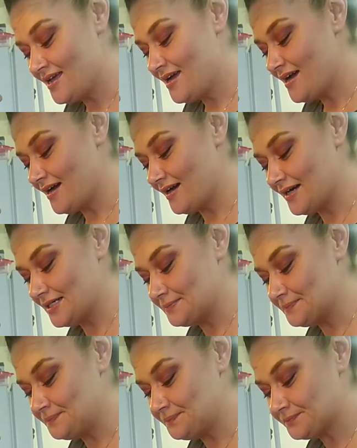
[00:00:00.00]

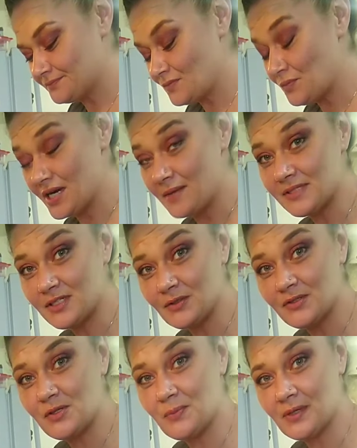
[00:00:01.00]
But I'm still
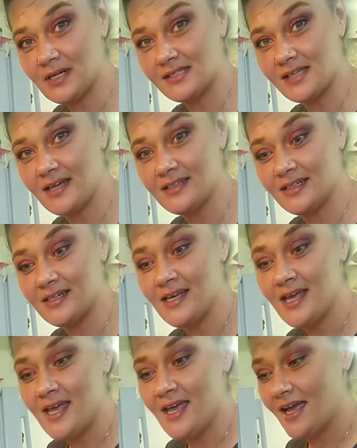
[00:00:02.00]
super excited.
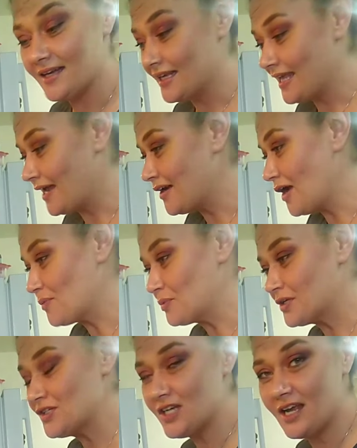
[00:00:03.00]
And again, I
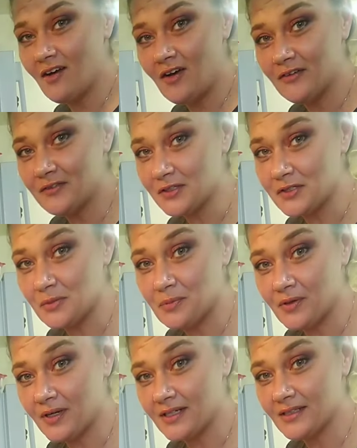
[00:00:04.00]
appreciate all of your support.